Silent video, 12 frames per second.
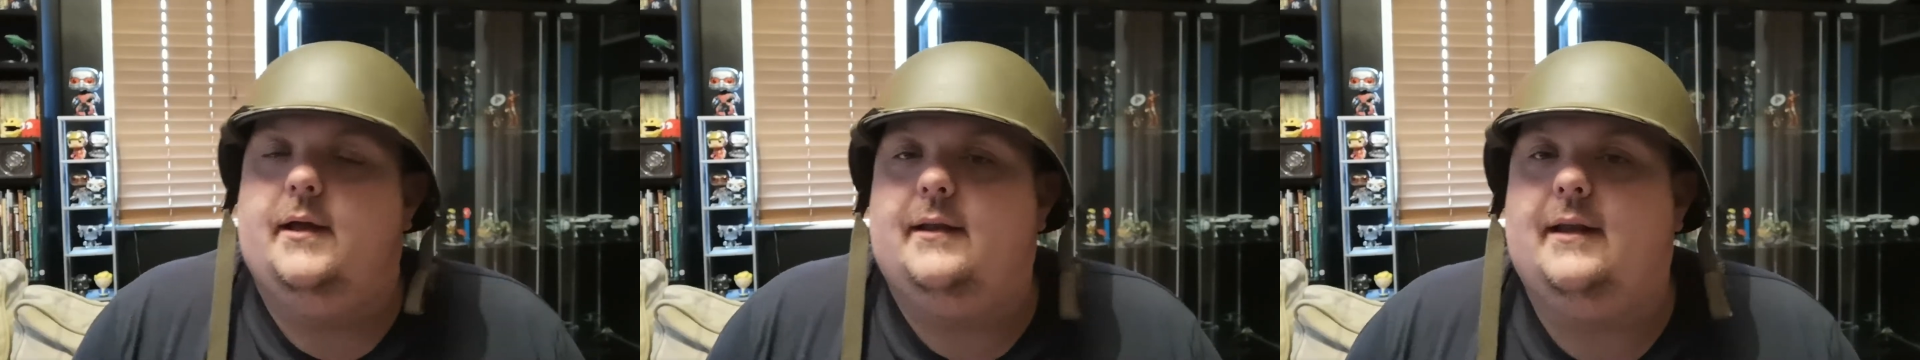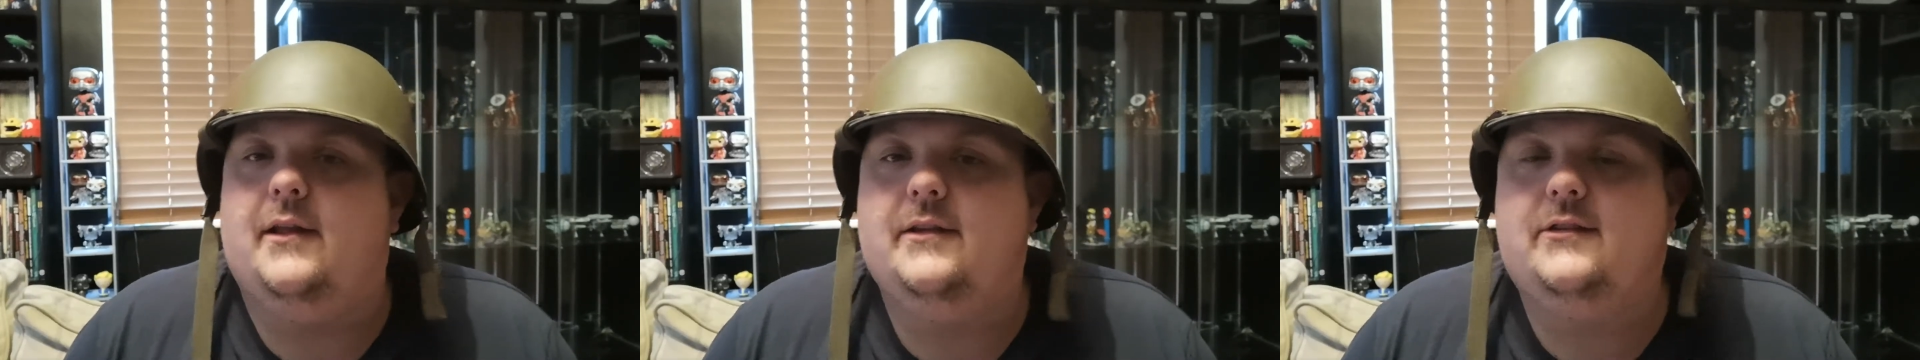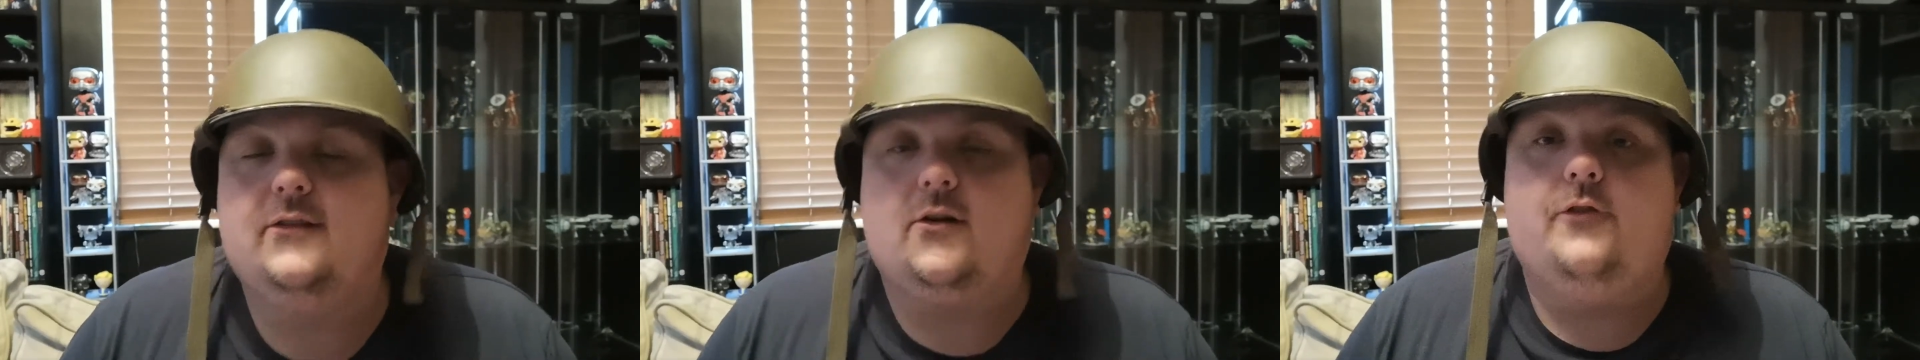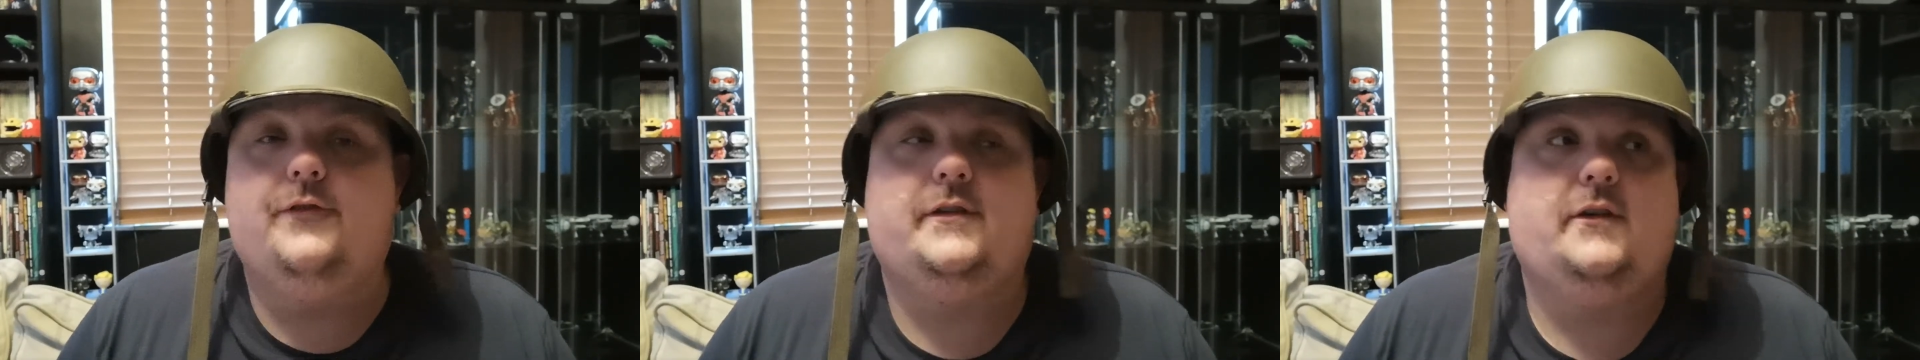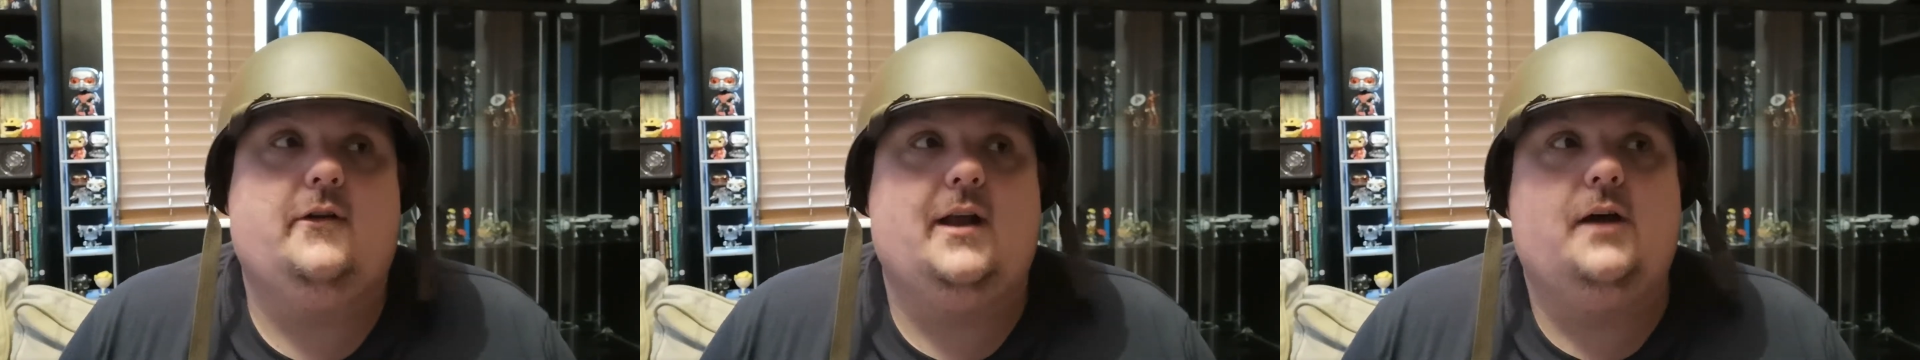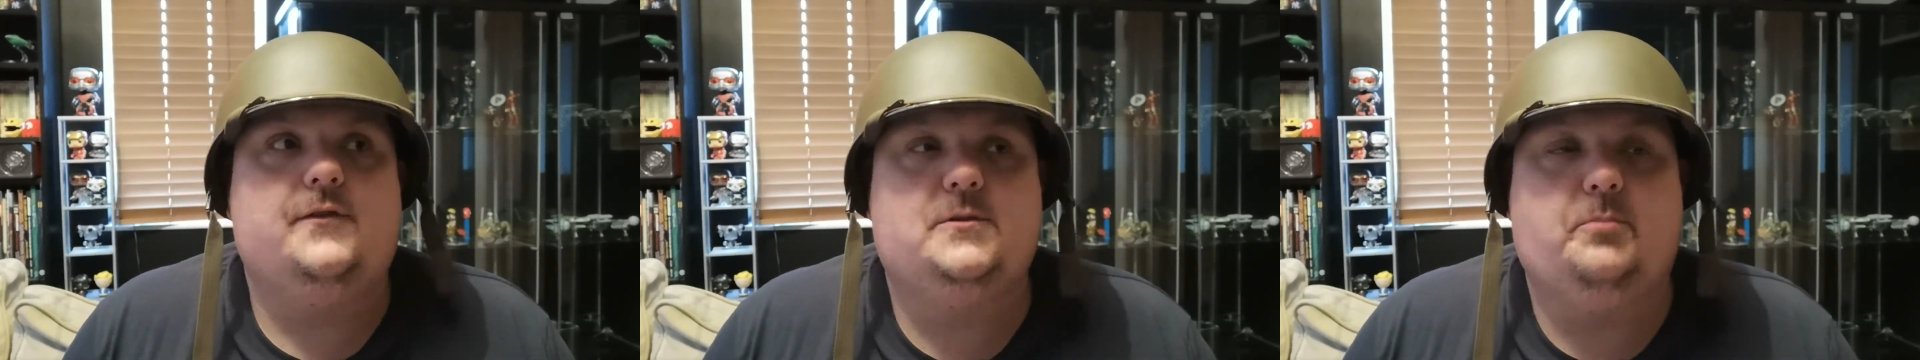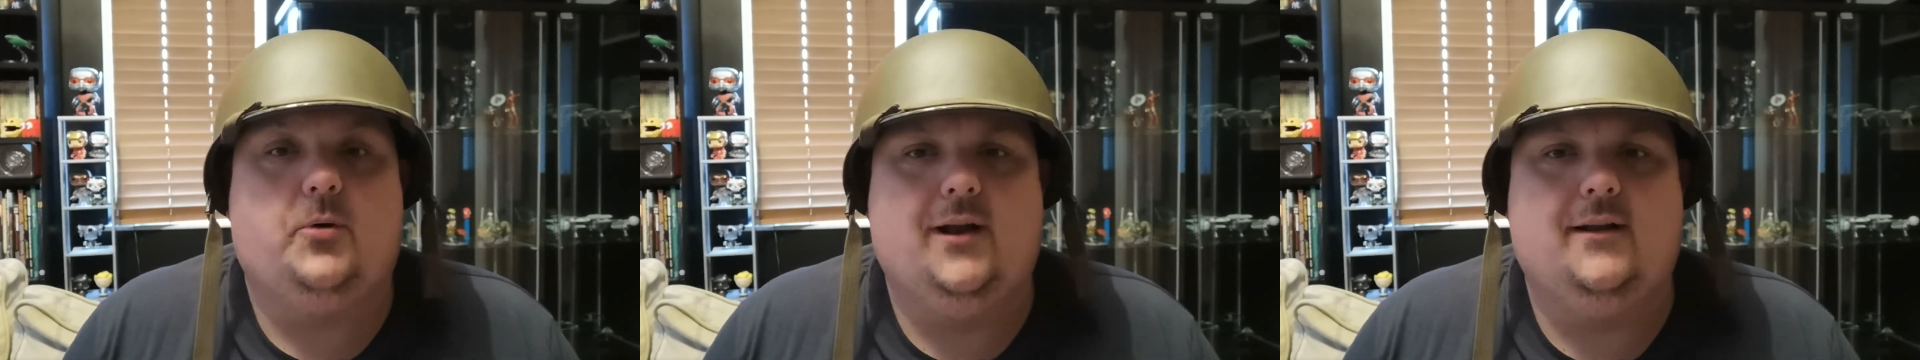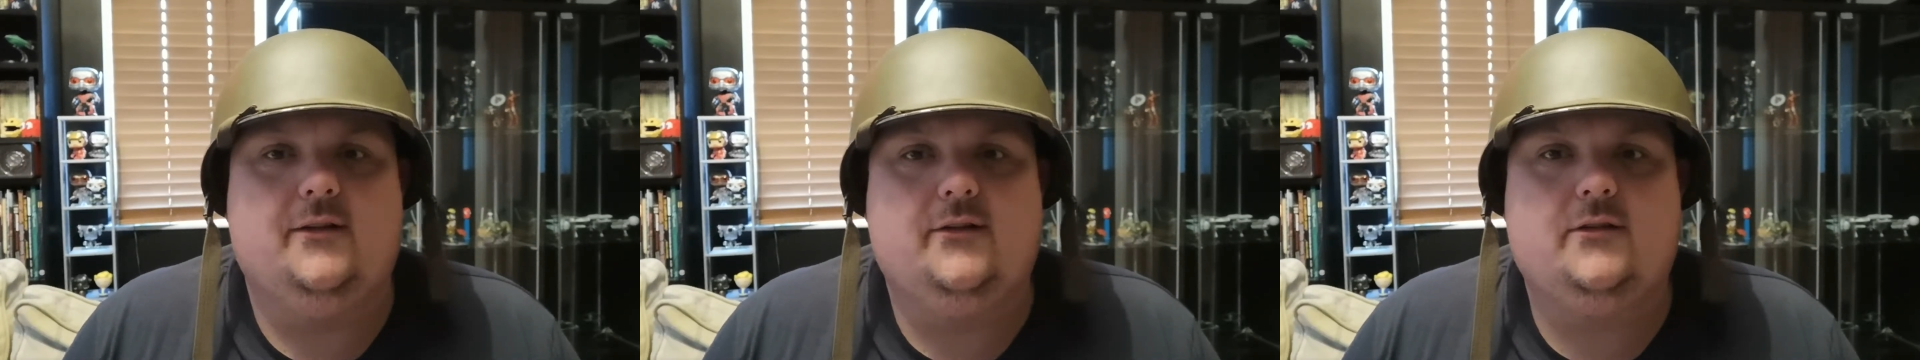Now, this is obviously going to have
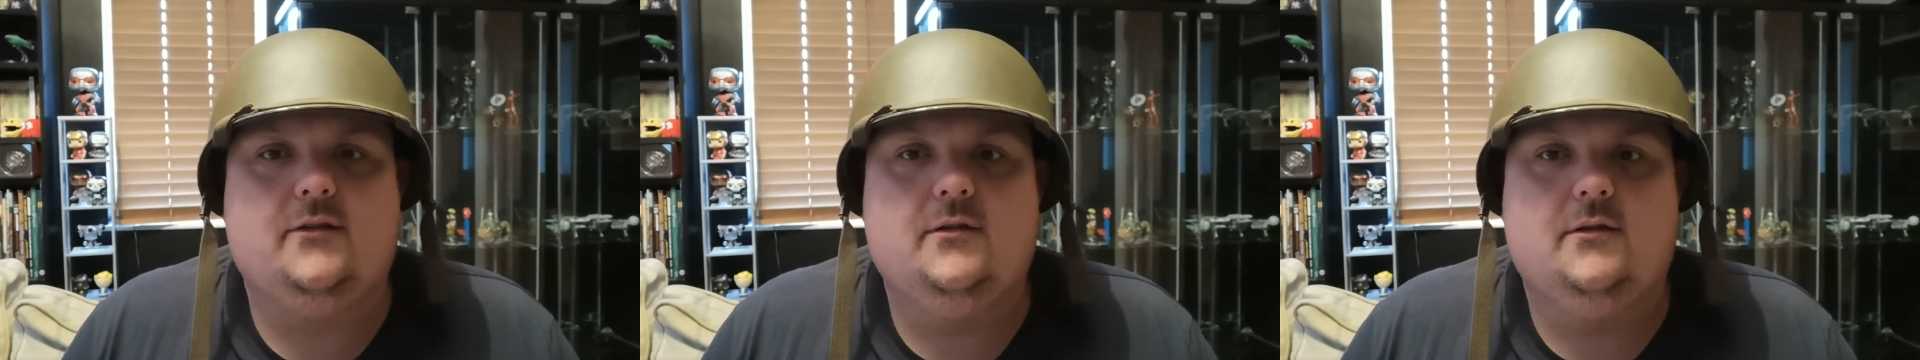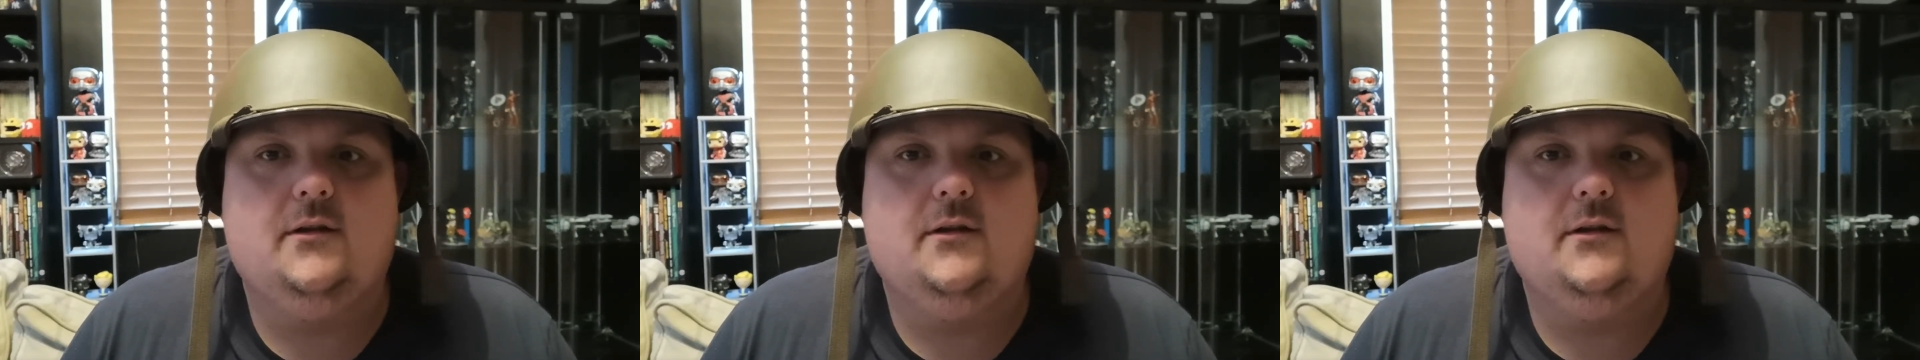spoilers.